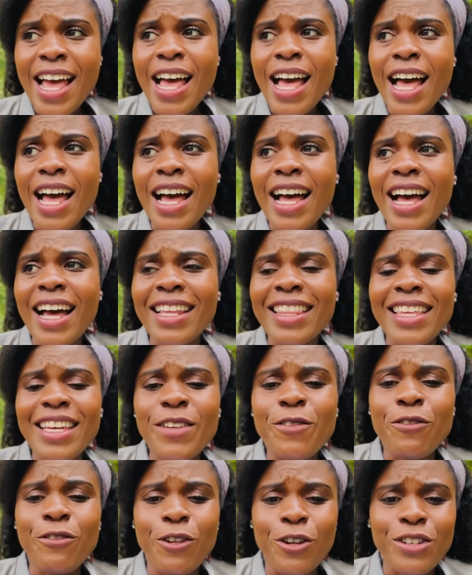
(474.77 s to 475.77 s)
I think
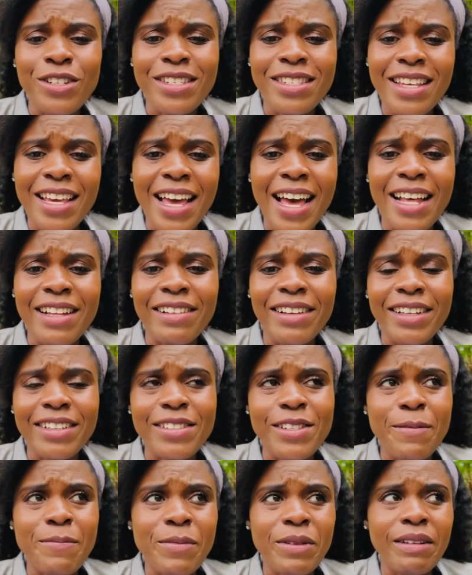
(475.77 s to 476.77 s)
first they had like
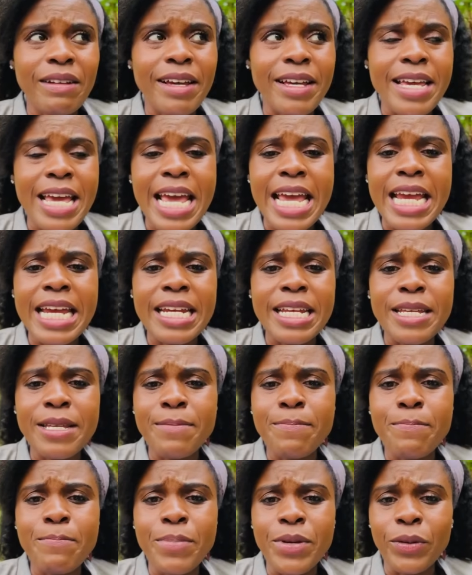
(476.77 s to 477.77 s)
something like
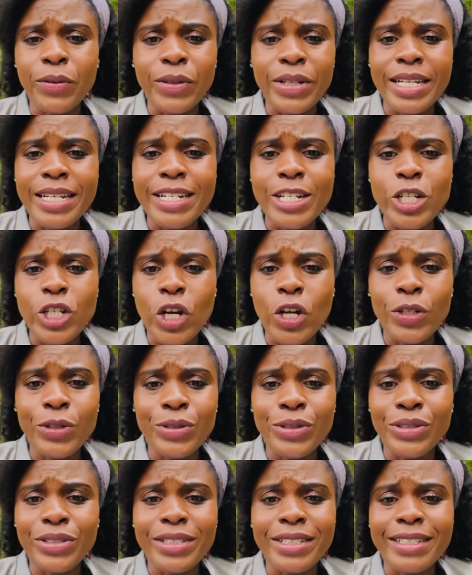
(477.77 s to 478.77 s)
$80 billion
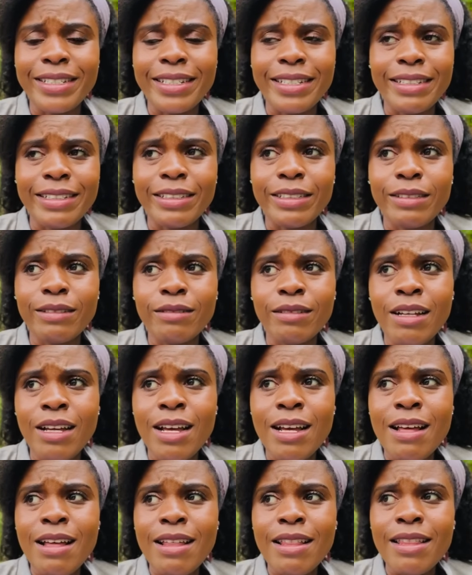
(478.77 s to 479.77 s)
deal
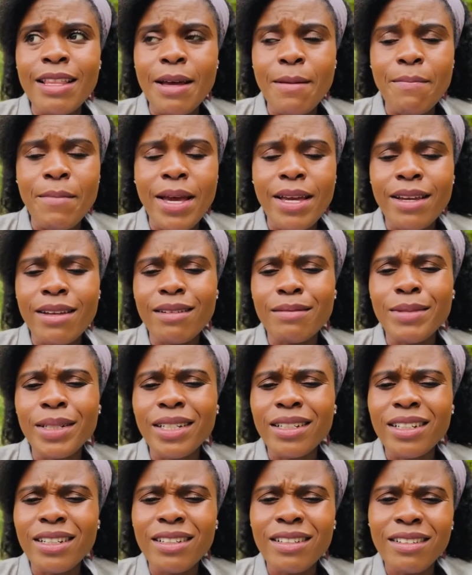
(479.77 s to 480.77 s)
that Meghan, I'm
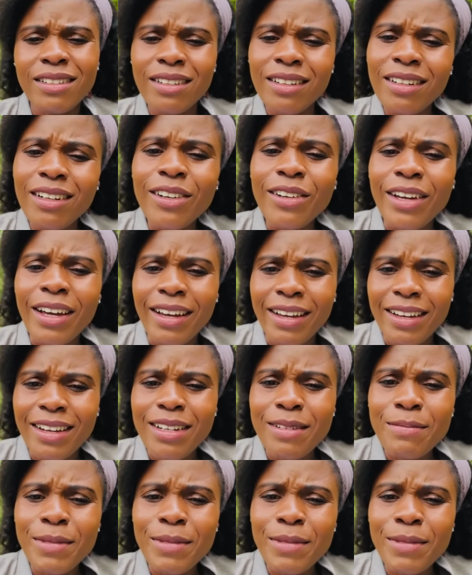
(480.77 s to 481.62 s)
like, okay, come